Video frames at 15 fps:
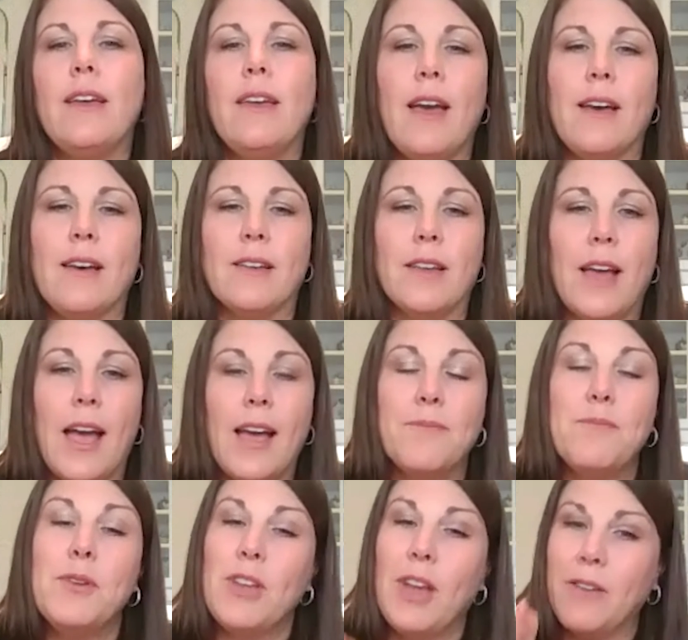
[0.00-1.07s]
yeah,
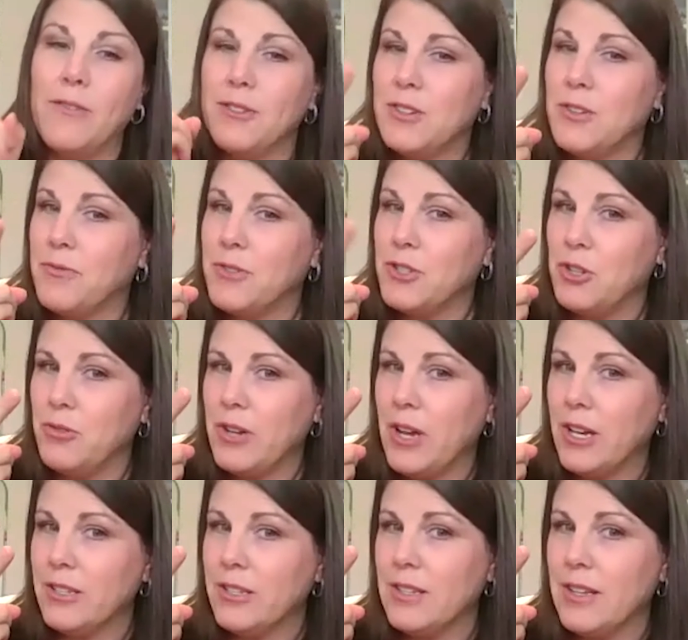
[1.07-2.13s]
I've been, I've used it for two
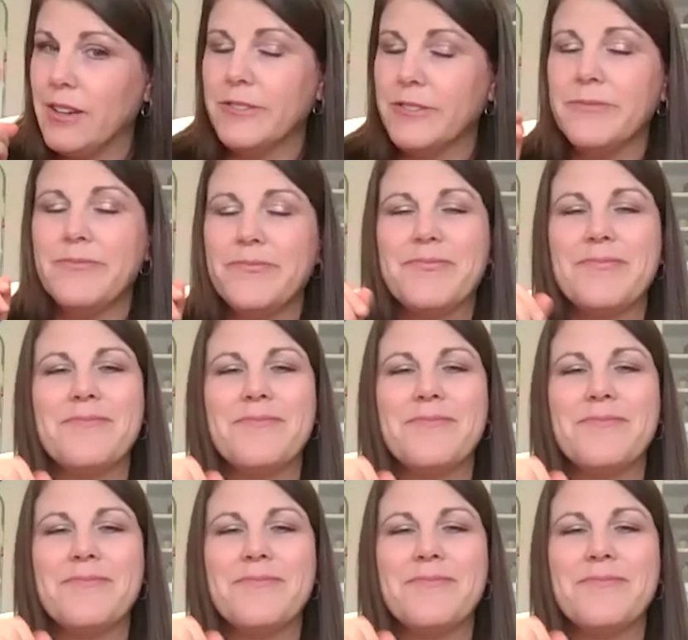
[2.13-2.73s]
nights now,